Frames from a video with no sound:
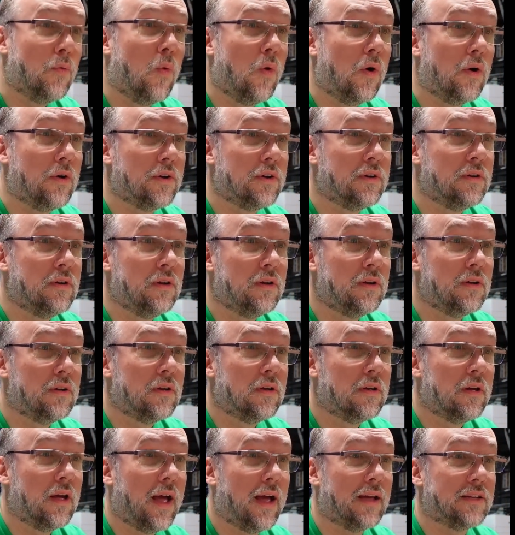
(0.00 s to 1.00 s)
1
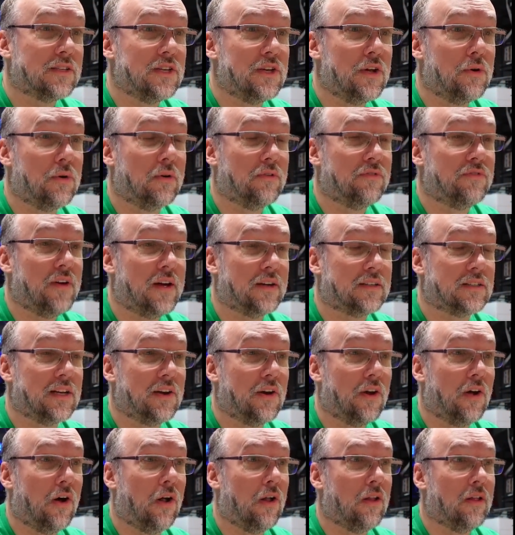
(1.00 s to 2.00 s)
has no effect at
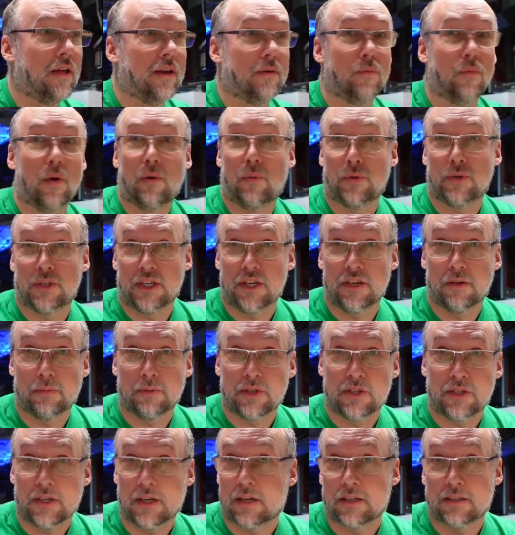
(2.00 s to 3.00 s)
all. And what was it, number
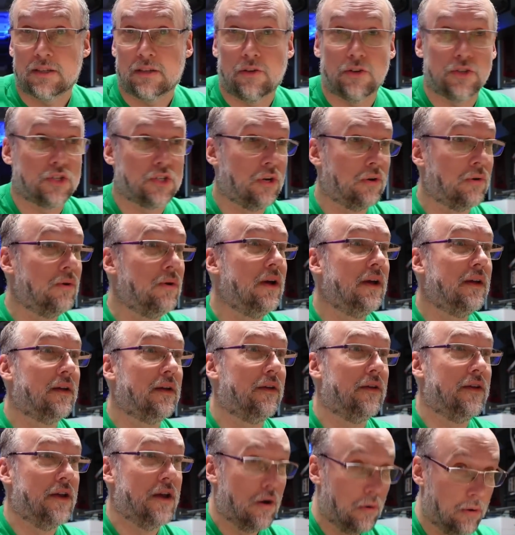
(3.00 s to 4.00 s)
6 also?
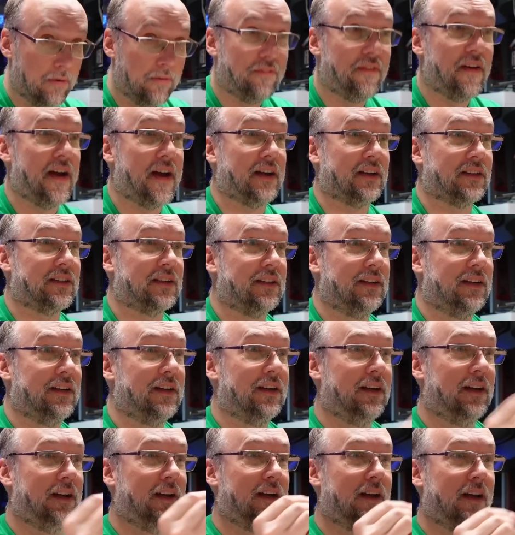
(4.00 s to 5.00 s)
No effect.
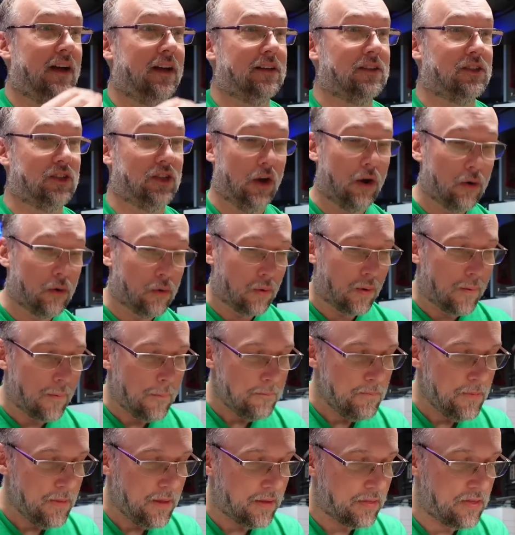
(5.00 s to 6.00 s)
So
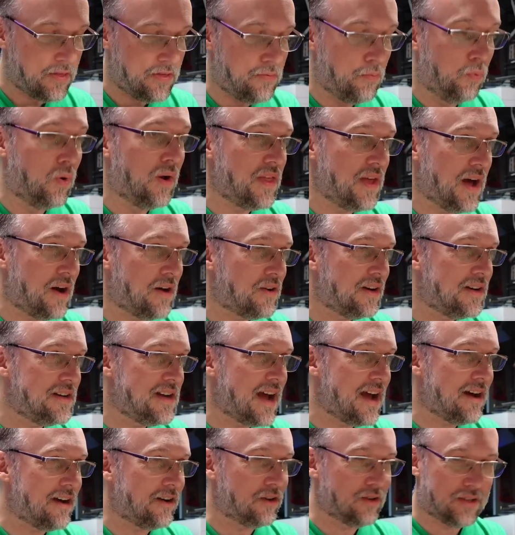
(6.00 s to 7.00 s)
without a
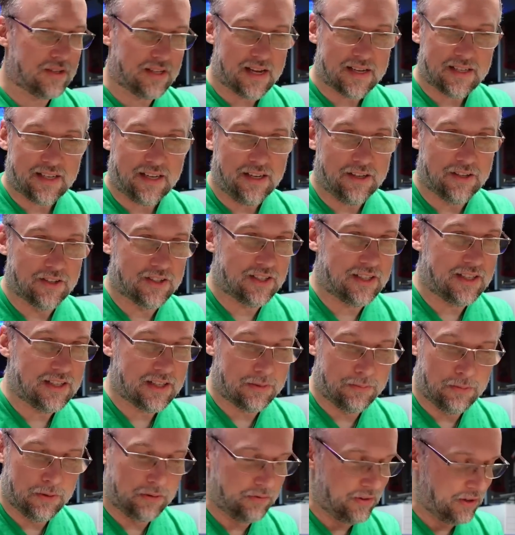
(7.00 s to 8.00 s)
doubt, that tells us,
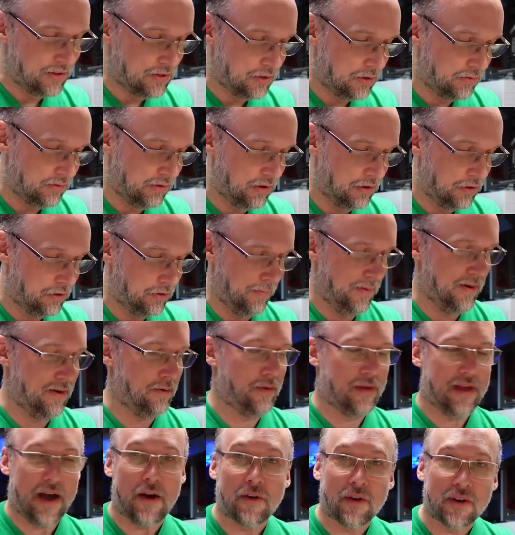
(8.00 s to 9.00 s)
move this over a little bit,
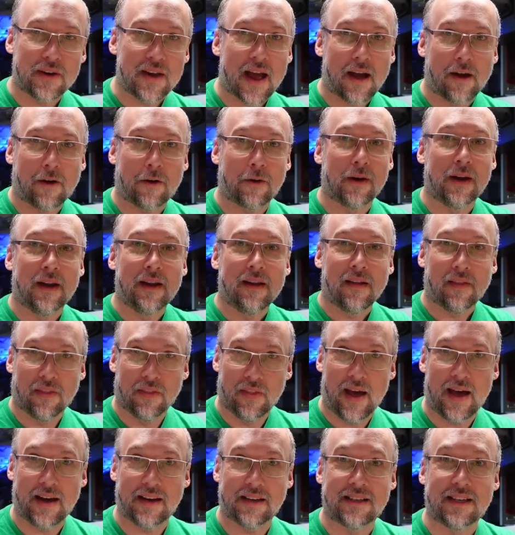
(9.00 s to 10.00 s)
without a doubt,
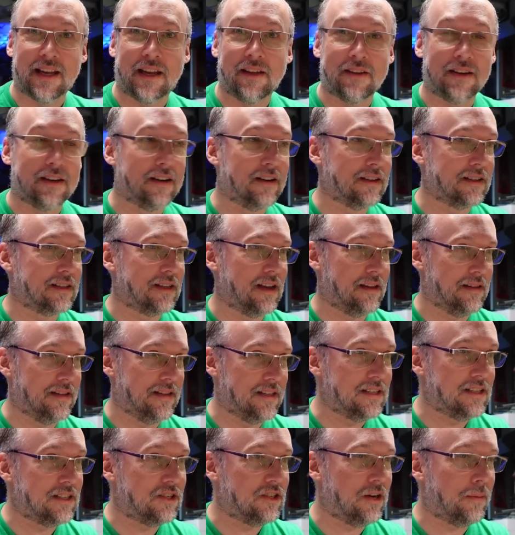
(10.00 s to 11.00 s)
that is telling us that
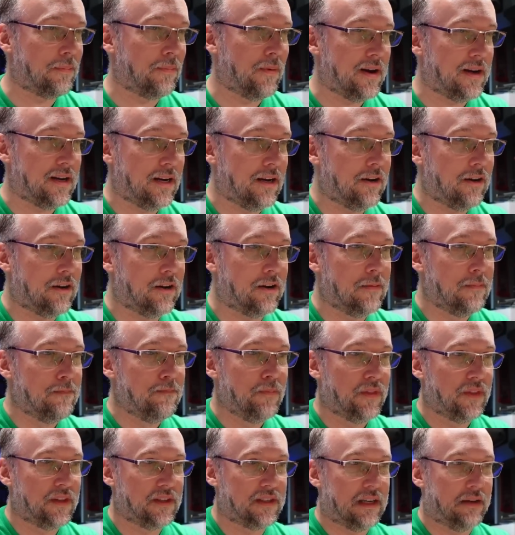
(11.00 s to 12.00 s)
this chip right here,
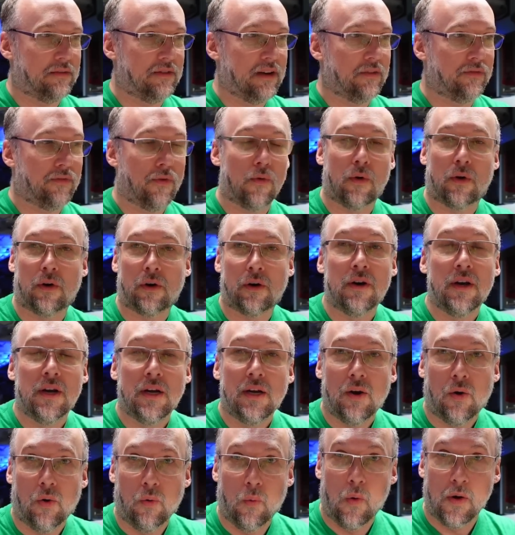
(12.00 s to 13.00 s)
the 74
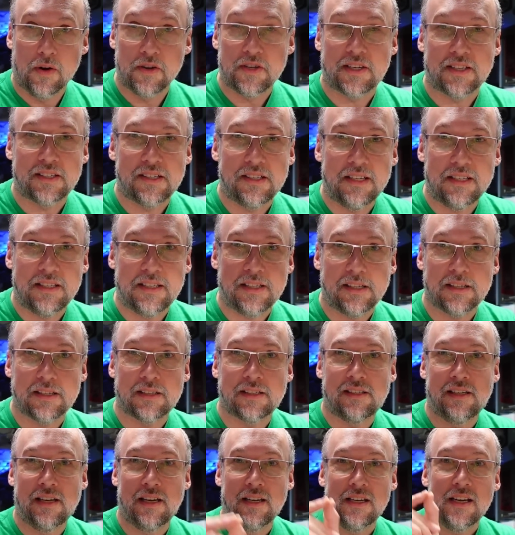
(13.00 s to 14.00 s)

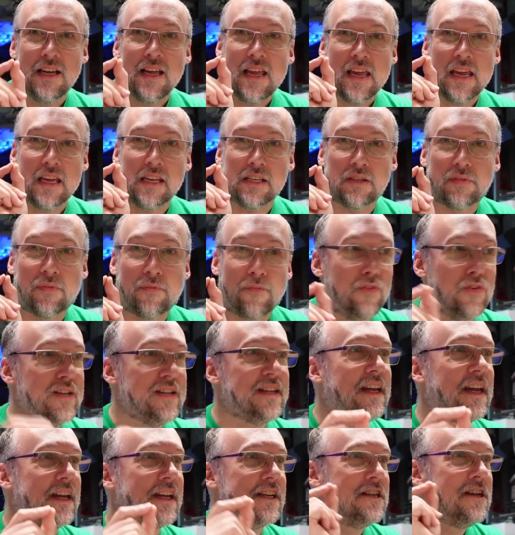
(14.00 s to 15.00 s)
166, is
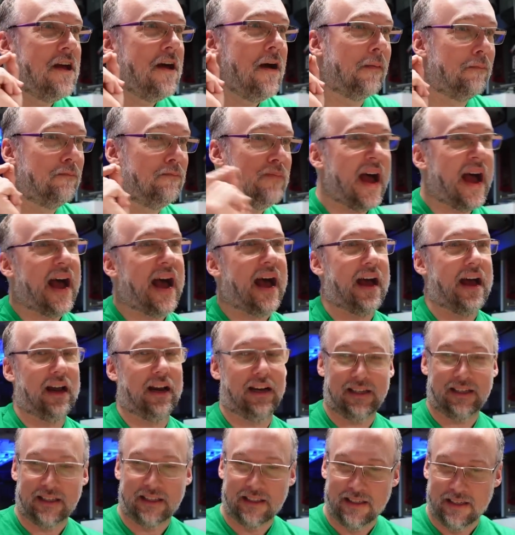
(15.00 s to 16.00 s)
freaking
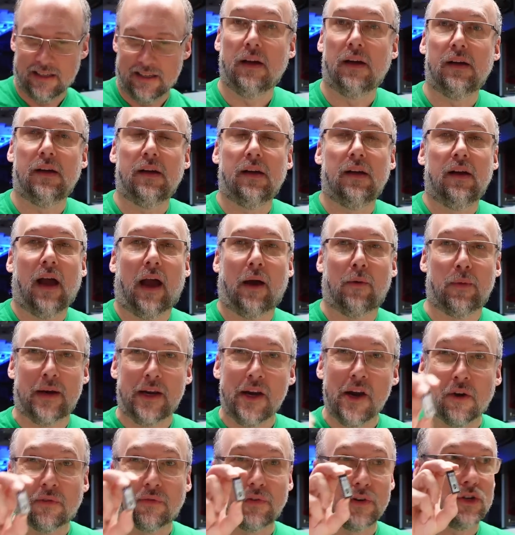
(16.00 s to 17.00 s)
bad. And we
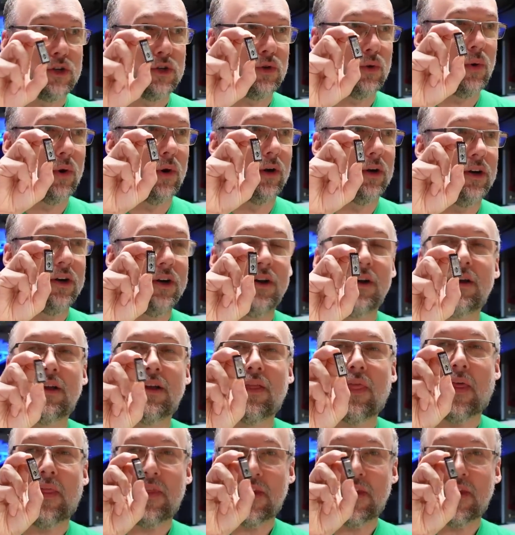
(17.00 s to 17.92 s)
know for sure that